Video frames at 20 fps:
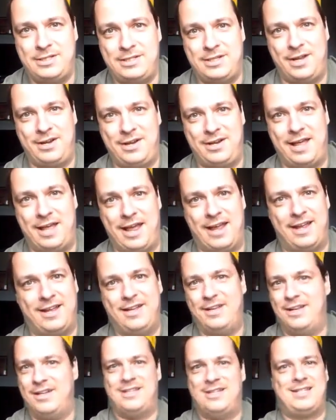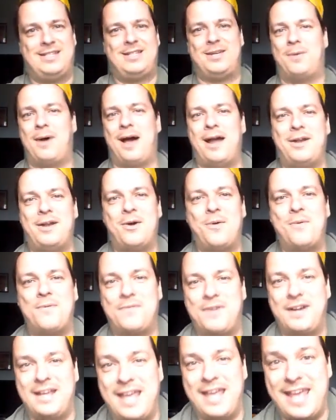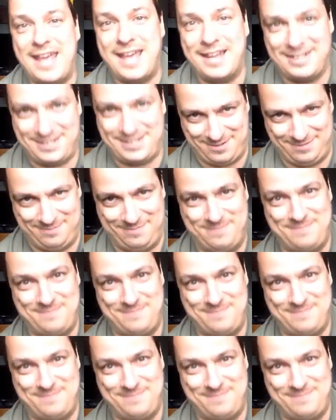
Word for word: Sunday, so I don't forget.